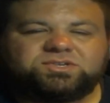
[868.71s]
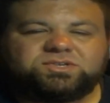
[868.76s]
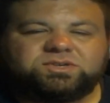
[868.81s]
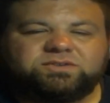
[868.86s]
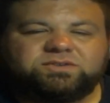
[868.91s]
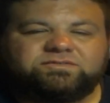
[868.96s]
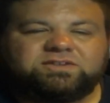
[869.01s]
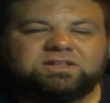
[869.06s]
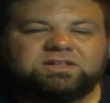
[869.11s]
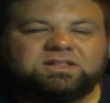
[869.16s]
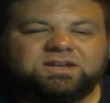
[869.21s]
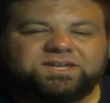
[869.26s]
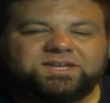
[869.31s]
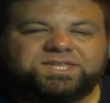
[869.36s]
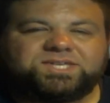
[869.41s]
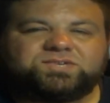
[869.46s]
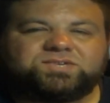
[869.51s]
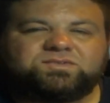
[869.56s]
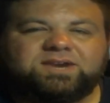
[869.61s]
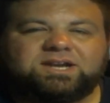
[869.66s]
So if you like
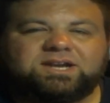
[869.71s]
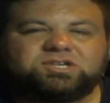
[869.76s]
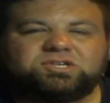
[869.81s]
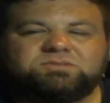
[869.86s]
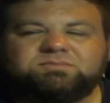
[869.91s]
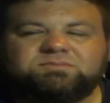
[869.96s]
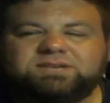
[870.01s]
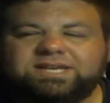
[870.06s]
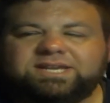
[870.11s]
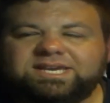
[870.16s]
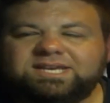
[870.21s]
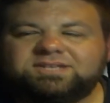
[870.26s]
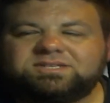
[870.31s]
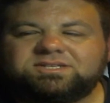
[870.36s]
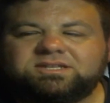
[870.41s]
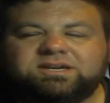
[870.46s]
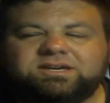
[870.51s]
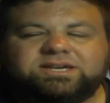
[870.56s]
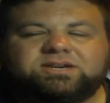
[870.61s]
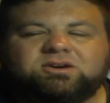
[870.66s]
this reaction, please
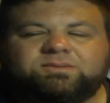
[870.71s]
like,